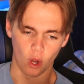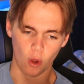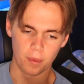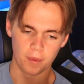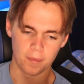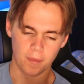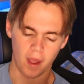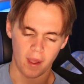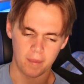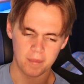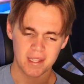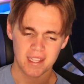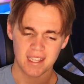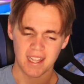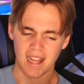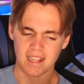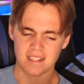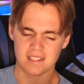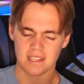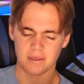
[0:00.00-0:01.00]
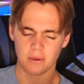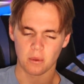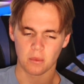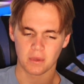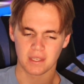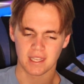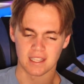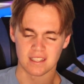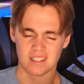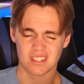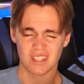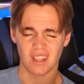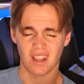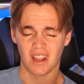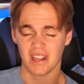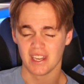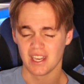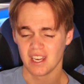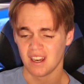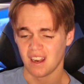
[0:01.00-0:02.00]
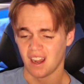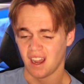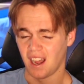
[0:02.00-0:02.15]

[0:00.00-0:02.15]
going to open them up and see what we get inside.